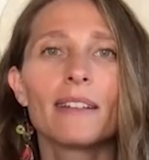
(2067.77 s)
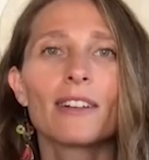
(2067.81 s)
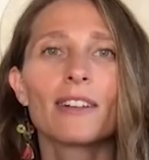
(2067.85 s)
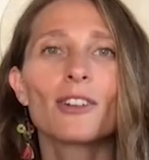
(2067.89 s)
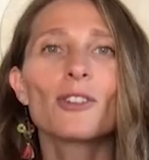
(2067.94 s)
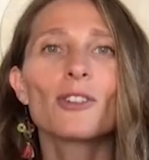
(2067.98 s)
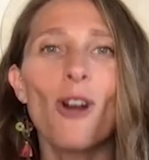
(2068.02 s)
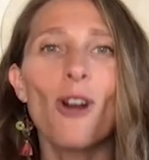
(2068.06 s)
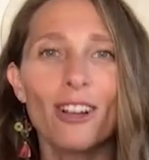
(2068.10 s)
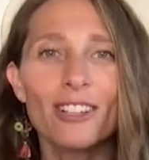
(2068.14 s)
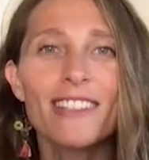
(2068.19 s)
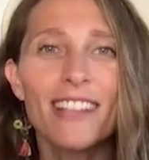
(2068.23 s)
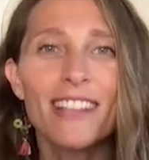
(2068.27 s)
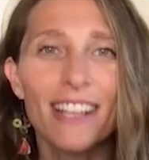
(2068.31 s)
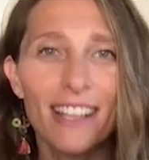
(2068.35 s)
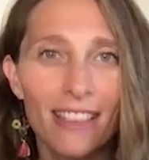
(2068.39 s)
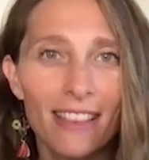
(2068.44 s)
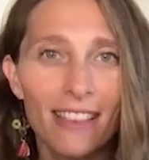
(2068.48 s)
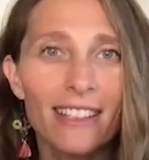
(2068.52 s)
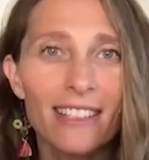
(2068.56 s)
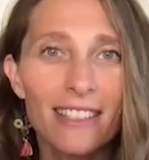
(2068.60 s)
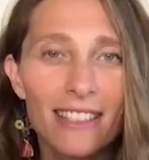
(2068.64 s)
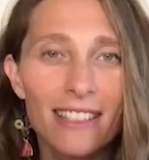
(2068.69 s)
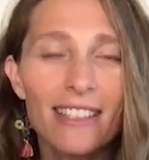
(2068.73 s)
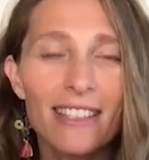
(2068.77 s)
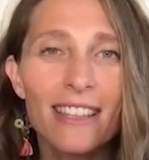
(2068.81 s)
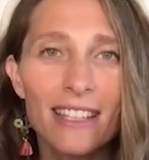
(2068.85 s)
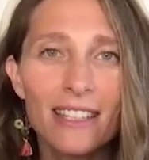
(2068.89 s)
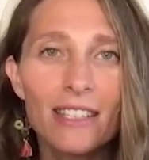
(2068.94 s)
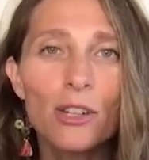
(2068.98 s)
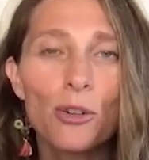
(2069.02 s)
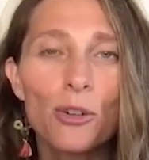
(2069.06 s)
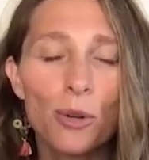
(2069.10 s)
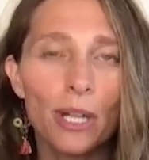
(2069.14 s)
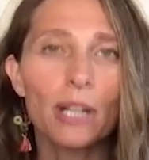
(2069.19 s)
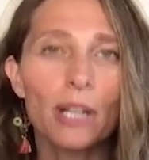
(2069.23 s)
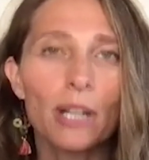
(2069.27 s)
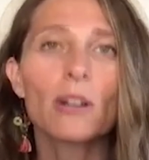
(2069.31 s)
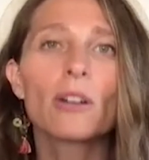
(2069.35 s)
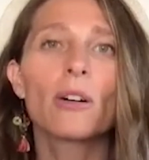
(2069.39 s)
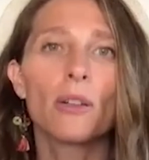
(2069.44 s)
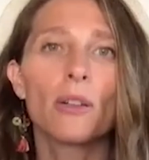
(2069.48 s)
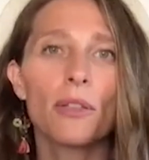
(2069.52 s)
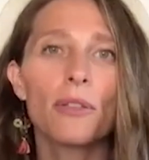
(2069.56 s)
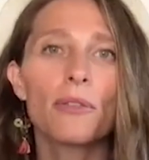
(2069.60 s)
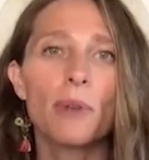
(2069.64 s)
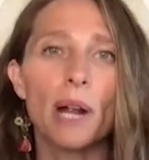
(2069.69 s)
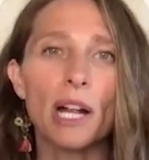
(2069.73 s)
crossing this
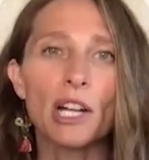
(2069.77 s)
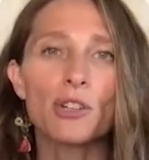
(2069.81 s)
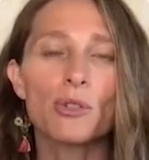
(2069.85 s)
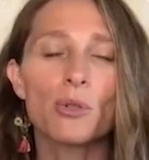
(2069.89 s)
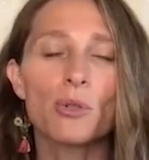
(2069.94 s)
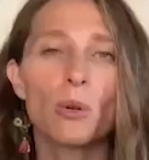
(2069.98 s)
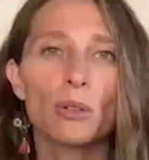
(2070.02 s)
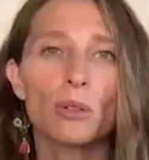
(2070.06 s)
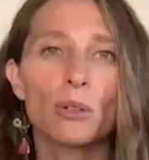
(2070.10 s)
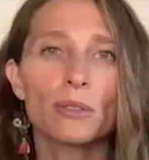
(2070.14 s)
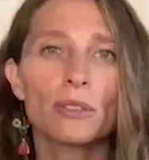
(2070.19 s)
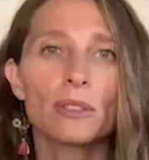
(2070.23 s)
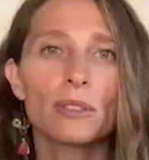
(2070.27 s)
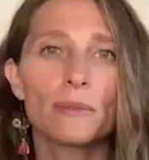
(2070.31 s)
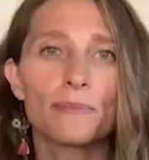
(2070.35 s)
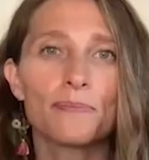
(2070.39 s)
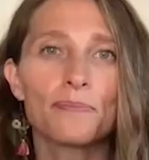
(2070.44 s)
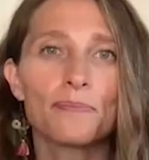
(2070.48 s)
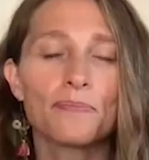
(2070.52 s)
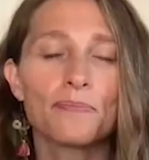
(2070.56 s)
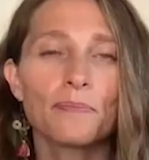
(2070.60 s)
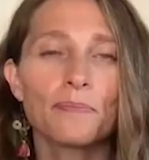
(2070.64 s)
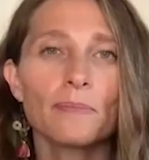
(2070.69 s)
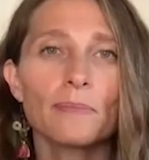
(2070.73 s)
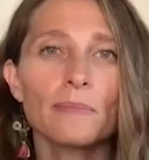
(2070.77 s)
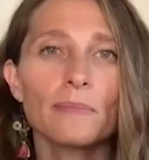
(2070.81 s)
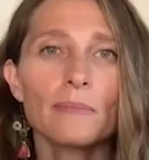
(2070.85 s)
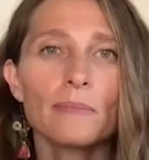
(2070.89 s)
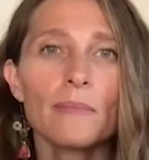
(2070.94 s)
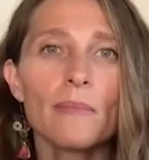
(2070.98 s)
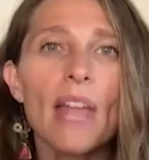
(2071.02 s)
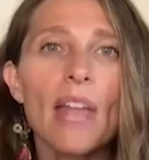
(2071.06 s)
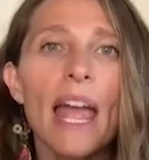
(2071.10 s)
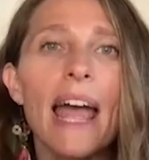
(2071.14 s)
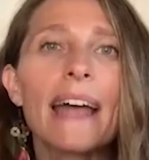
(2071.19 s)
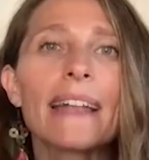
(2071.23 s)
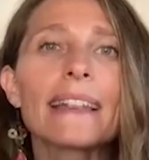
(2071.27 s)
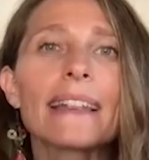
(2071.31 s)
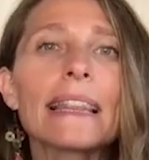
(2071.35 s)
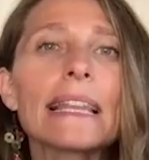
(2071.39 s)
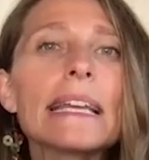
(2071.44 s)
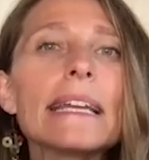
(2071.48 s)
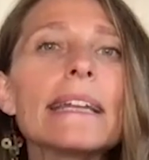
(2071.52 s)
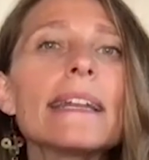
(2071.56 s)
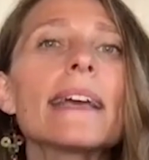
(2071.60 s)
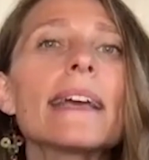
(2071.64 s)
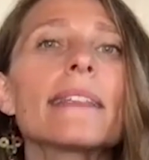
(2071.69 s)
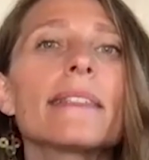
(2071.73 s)
critical threshold and
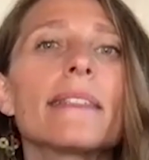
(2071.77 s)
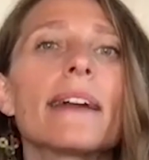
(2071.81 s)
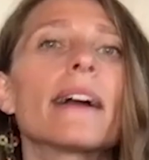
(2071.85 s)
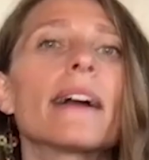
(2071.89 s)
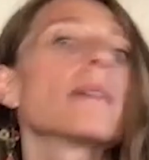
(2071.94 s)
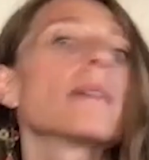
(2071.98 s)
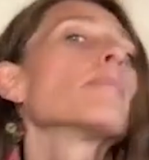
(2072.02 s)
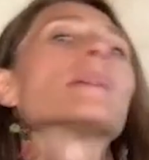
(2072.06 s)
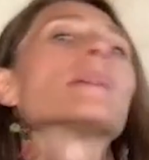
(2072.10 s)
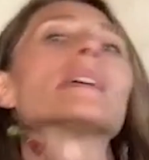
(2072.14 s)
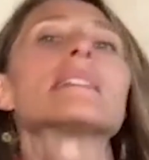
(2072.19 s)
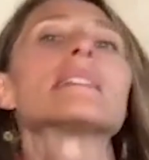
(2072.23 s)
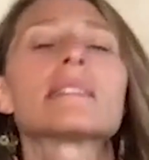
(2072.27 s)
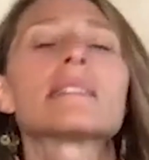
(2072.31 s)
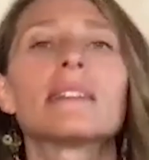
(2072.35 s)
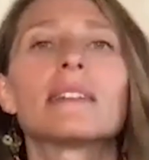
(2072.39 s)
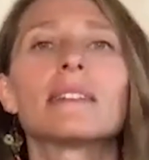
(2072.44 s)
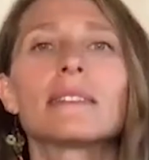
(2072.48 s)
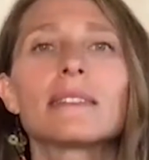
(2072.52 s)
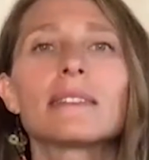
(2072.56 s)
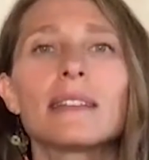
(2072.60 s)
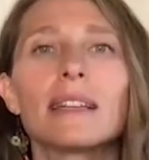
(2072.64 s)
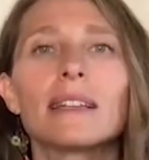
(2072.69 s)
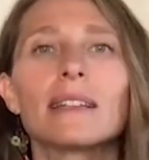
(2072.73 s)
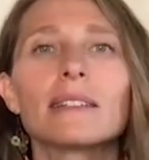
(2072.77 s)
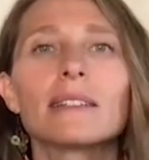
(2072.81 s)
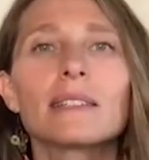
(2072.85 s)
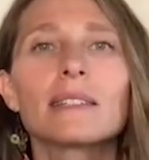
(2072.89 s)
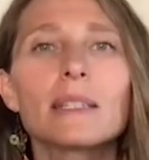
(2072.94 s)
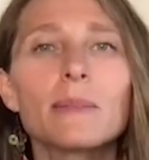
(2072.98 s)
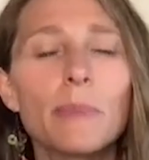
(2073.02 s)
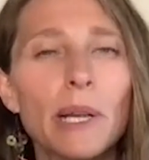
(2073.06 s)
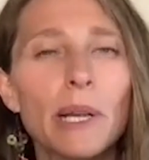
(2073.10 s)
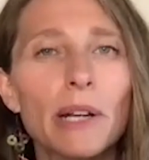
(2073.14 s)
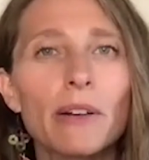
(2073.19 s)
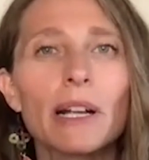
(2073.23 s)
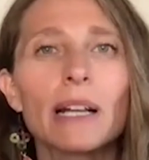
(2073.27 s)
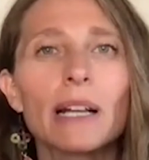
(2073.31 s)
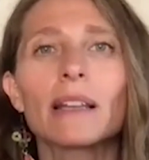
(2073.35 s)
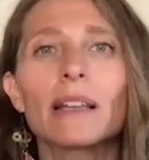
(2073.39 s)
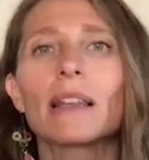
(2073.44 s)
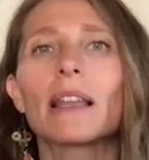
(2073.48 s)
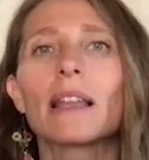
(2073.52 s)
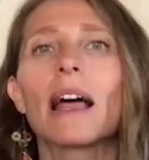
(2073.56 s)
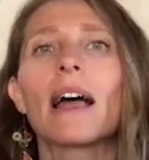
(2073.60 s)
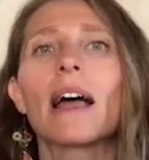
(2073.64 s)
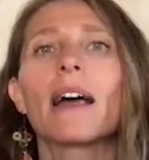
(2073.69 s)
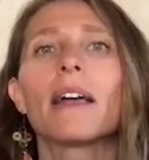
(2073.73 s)
leading their business in a
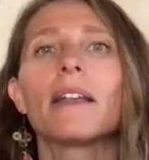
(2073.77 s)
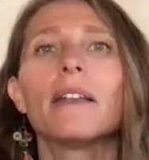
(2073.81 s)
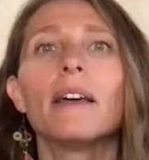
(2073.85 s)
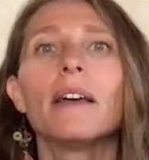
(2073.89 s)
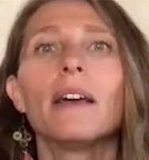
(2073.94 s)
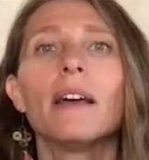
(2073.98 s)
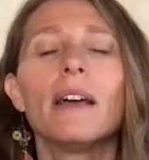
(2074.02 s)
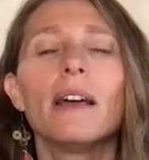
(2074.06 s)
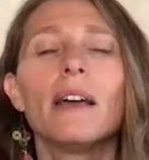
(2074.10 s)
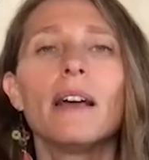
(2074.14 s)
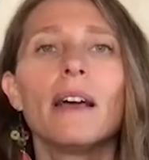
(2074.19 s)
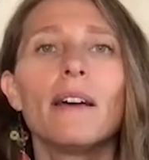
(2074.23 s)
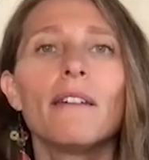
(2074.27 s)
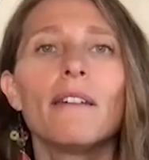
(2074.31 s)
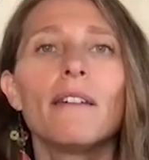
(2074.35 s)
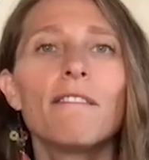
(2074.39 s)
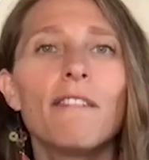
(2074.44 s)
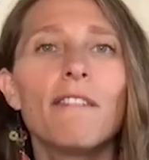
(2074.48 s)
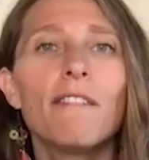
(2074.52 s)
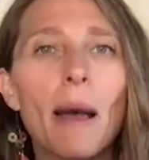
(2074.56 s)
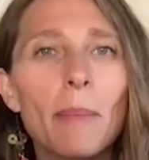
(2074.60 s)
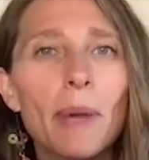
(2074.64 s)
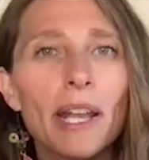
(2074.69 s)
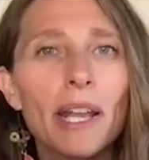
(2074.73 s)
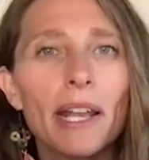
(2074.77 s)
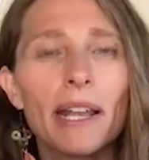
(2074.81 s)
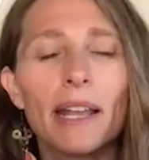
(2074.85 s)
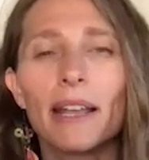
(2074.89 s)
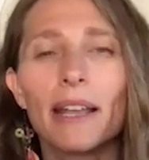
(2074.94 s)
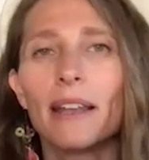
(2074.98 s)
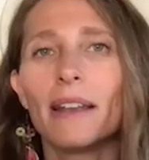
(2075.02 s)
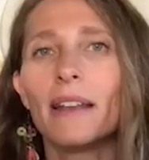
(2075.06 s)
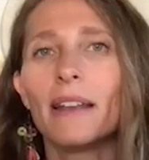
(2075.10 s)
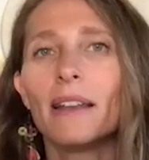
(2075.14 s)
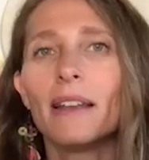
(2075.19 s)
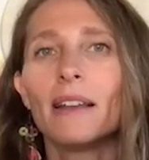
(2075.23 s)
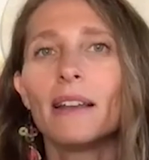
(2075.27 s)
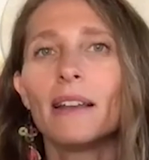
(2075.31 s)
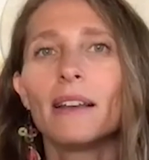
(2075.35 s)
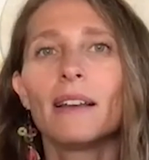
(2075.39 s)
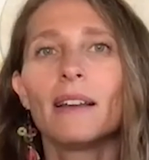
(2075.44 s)
spirit-led, feminine